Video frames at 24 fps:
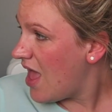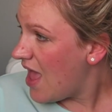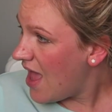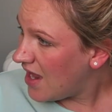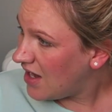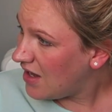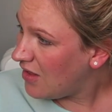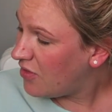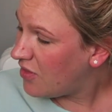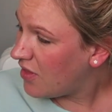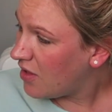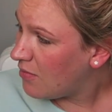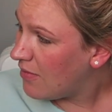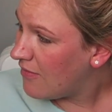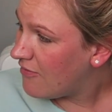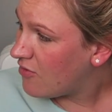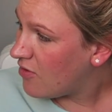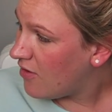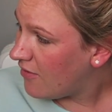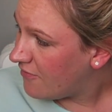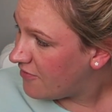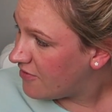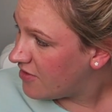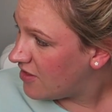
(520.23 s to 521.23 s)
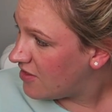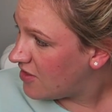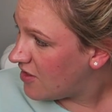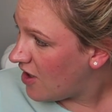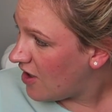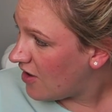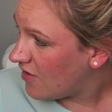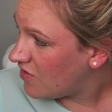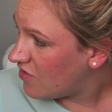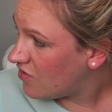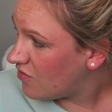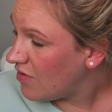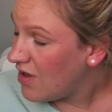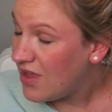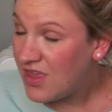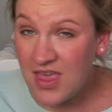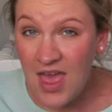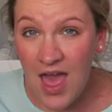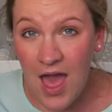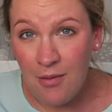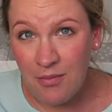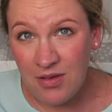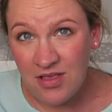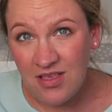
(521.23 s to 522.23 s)
Anything we've got for the nursery?
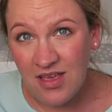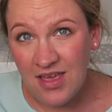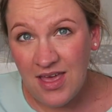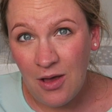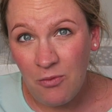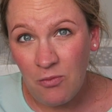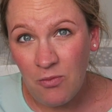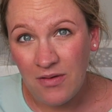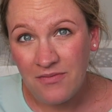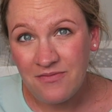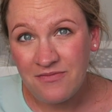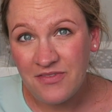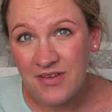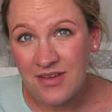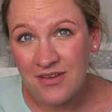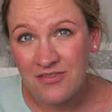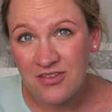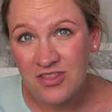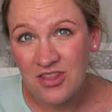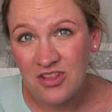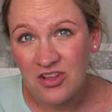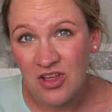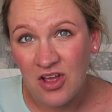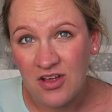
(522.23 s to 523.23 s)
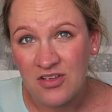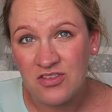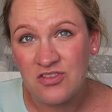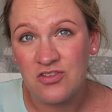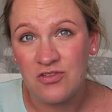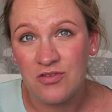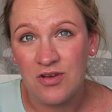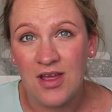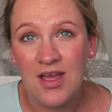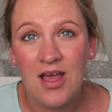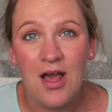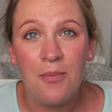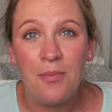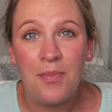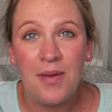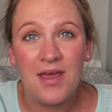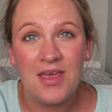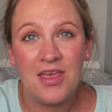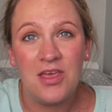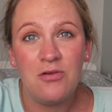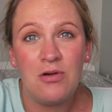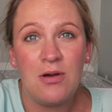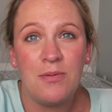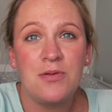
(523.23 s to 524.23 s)
Yeah, we did get one thing for the nursery. I'll
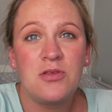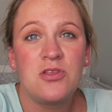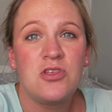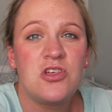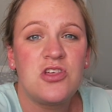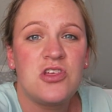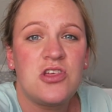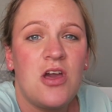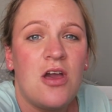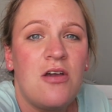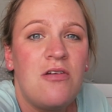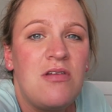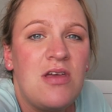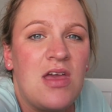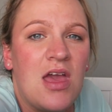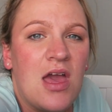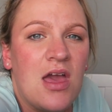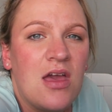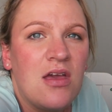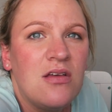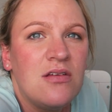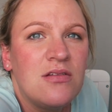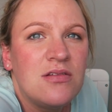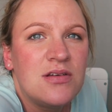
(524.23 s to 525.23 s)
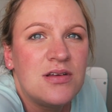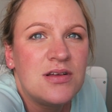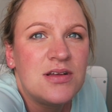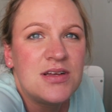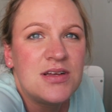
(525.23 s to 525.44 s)
pick you up and show you.